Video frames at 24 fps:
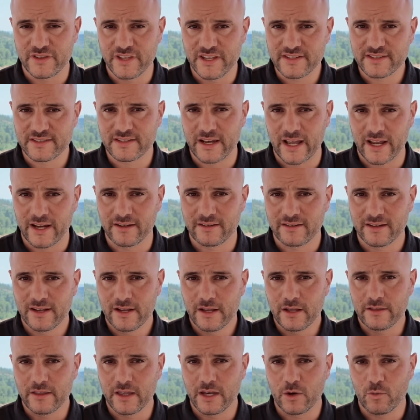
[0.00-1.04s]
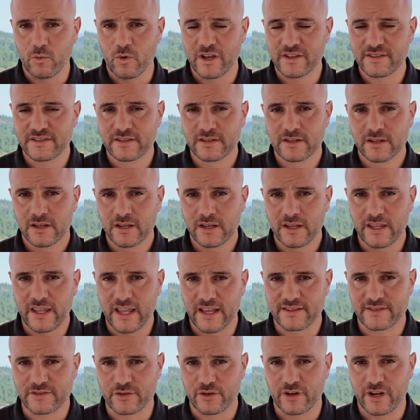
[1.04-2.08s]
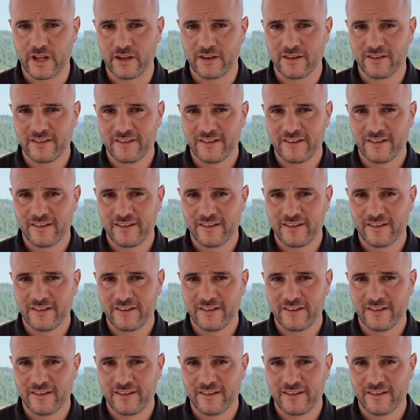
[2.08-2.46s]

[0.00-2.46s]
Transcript: this night than it was yesterday.